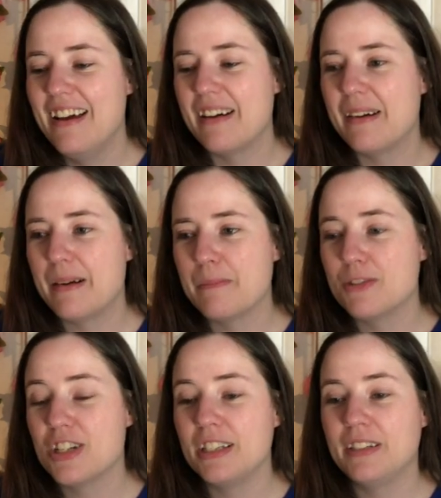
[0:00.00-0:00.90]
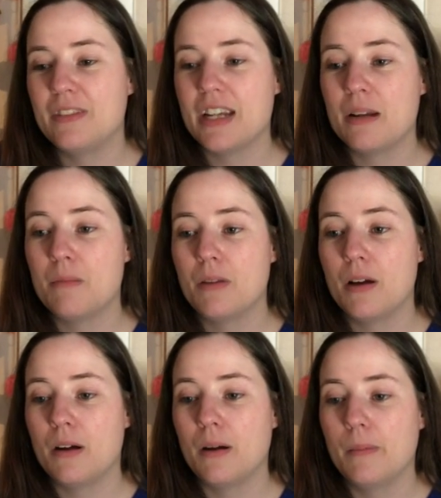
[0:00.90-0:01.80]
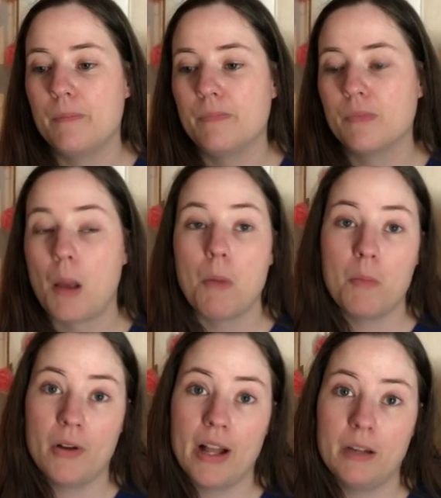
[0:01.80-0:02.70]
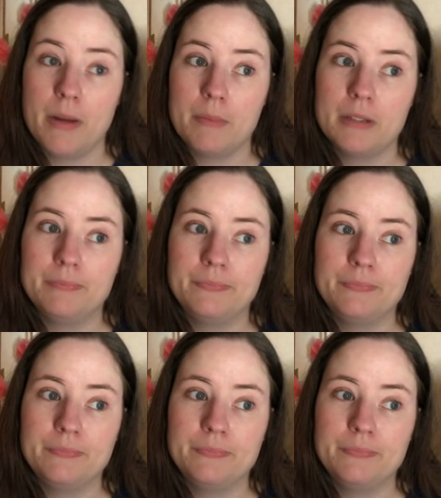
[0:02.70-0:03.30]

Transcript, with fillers: Um, she lived in uh, Mobile, Alabama,